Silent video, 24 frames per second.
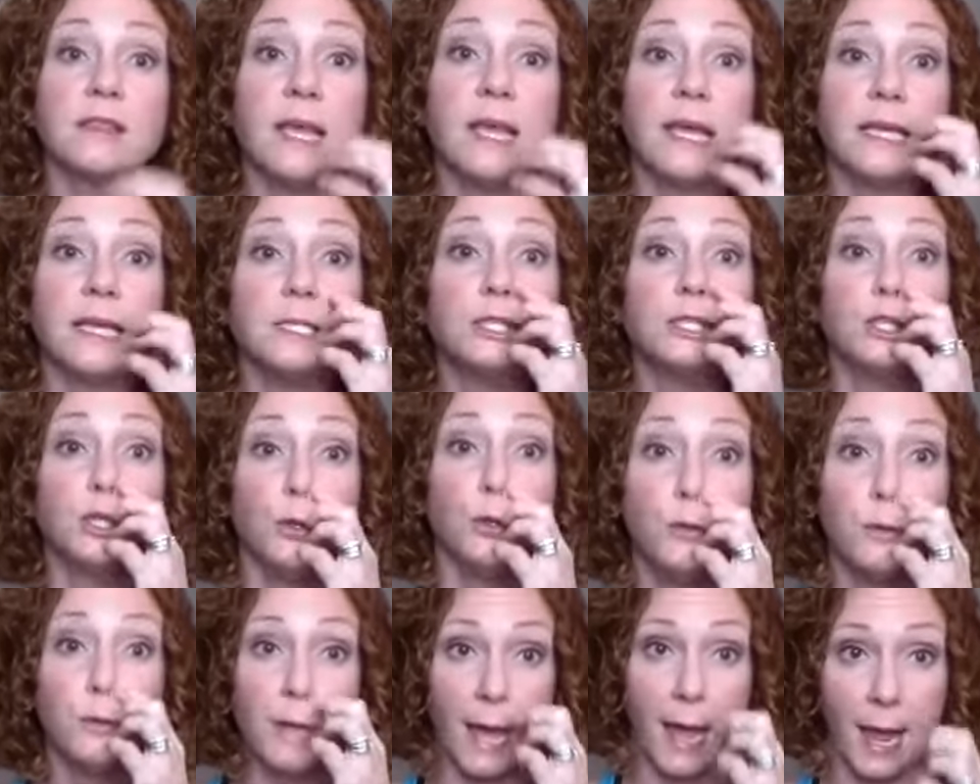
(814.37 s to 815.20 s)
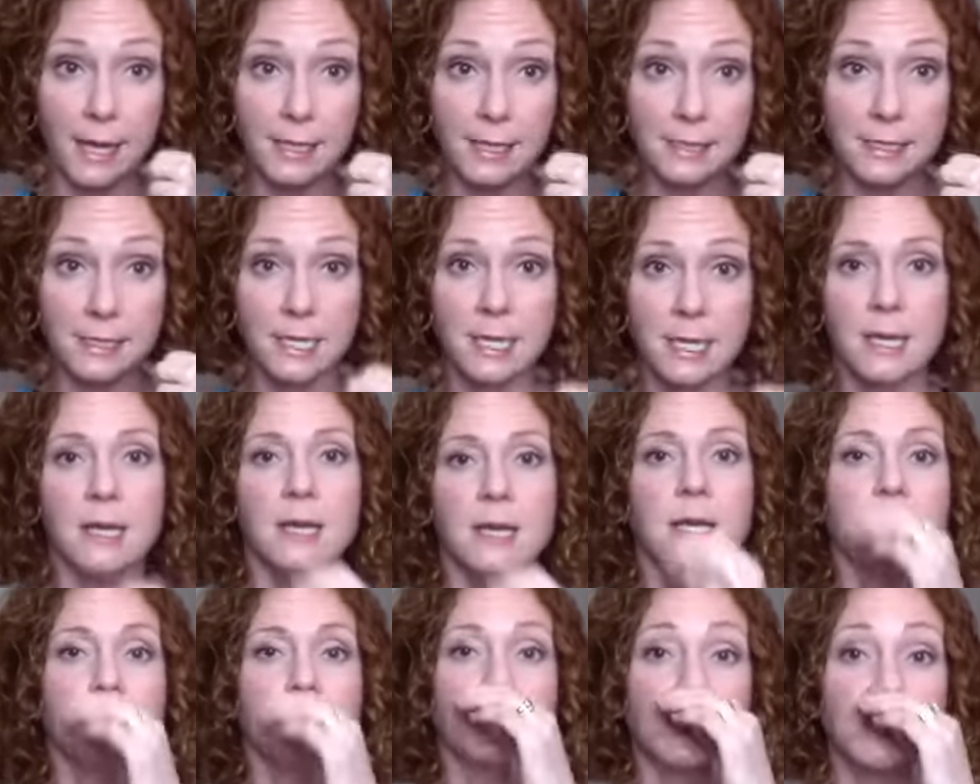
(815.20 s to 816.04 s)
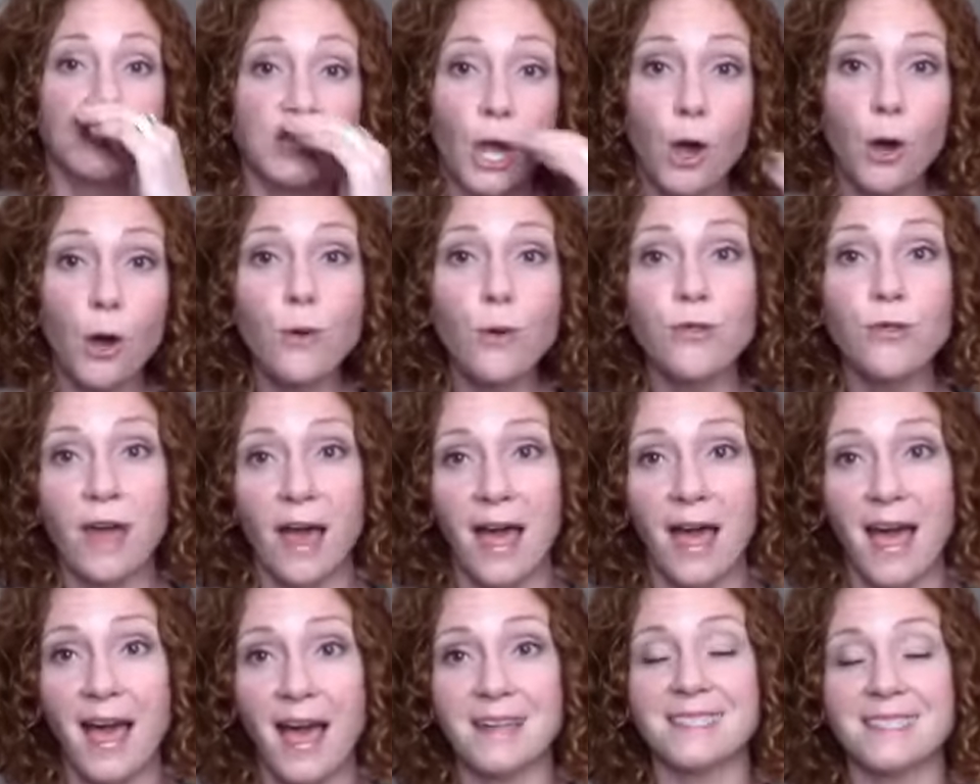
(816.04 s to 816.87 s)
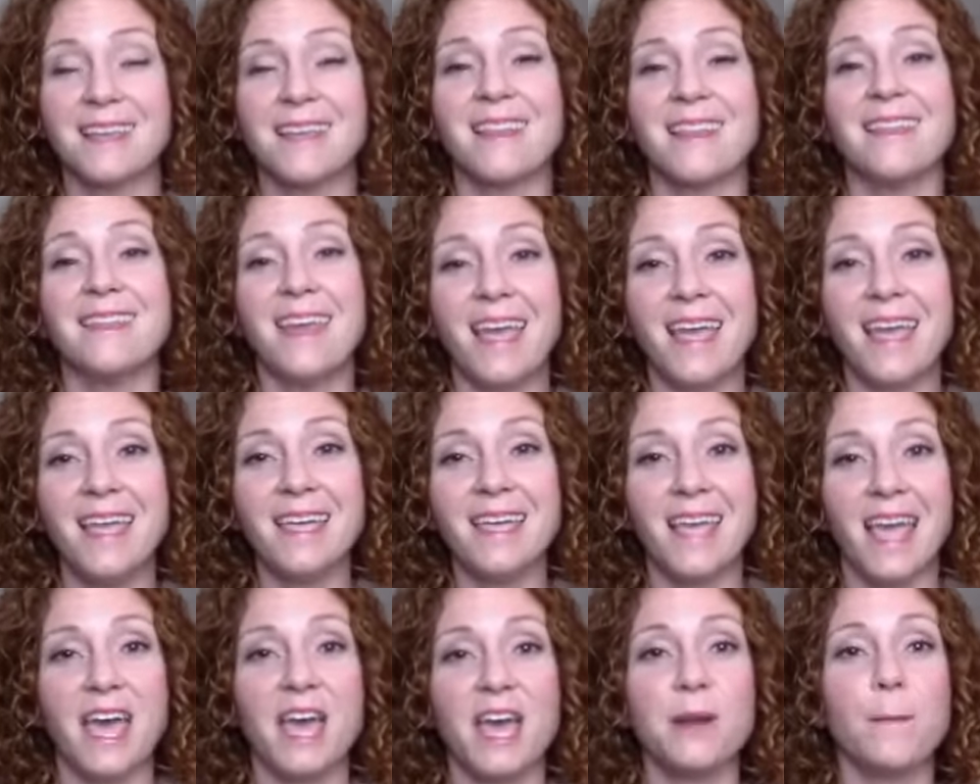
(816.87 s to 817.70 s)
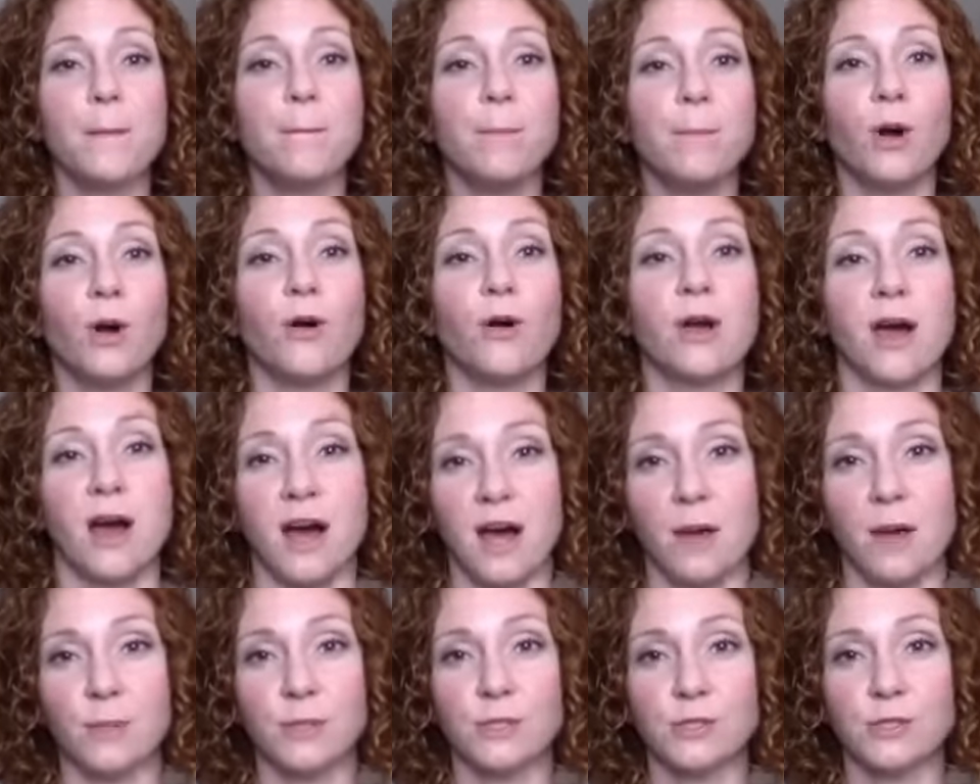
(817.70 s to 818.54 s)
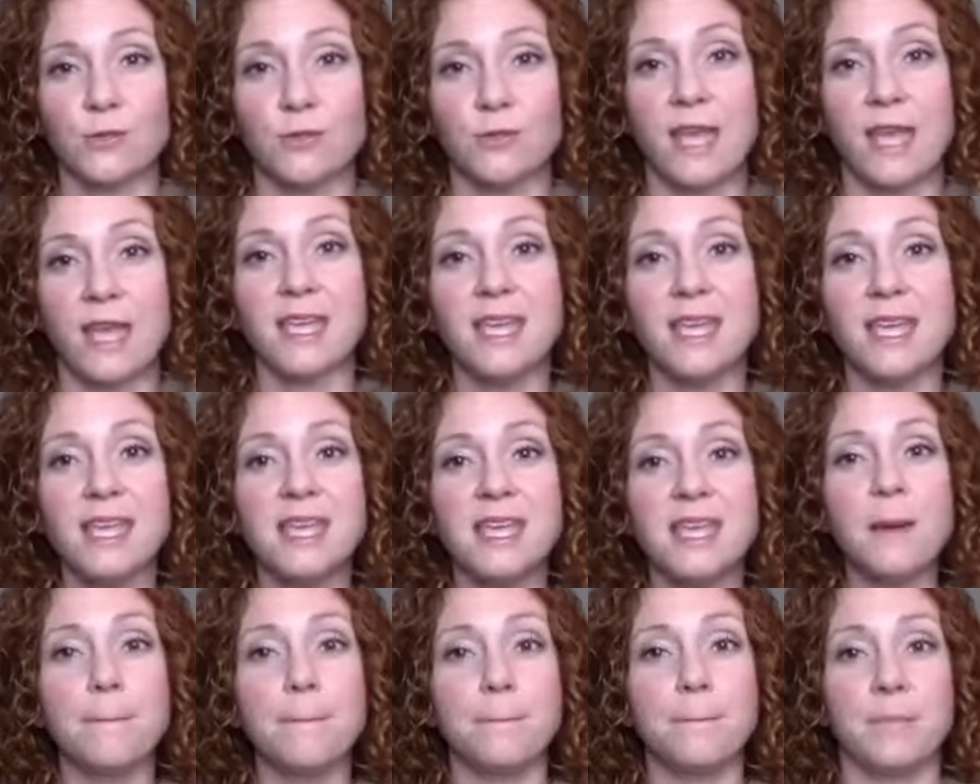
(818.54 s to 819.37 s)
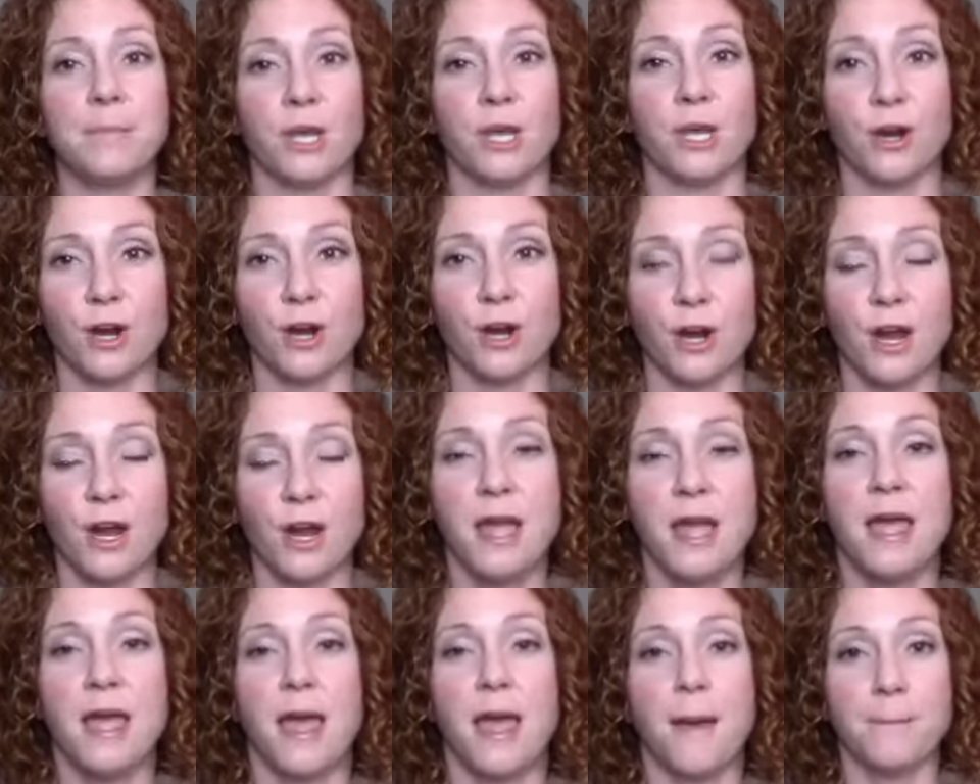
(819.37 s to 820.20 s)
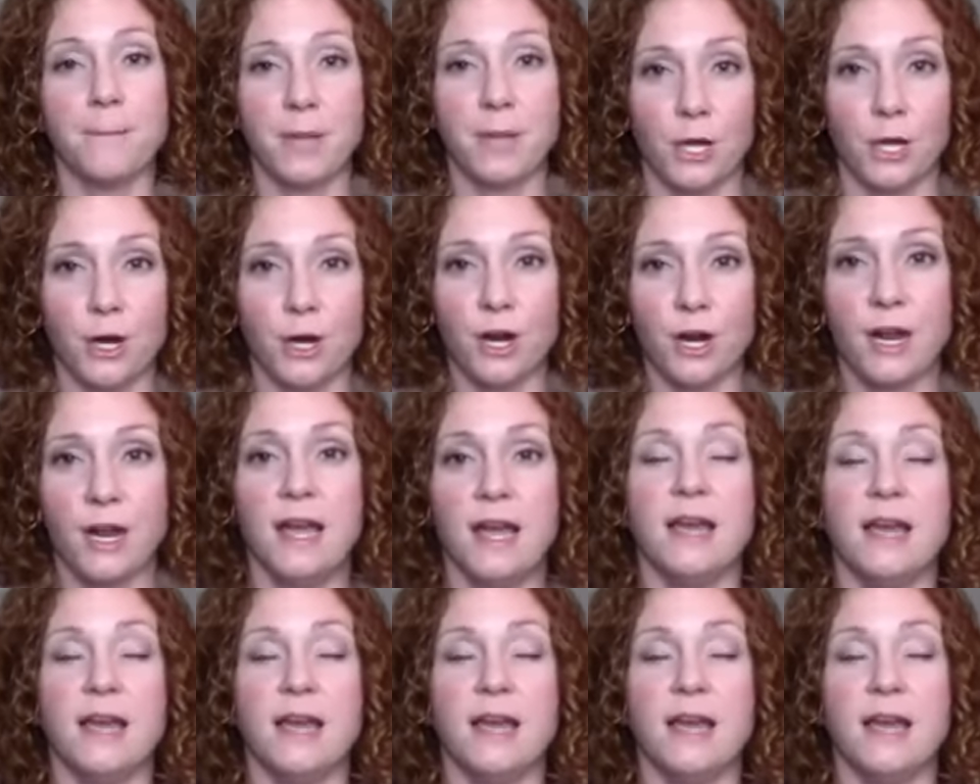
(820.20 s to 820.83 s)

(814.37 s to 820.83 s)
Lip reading: They do that so that they can bulk up, so they can get bigger and bigger.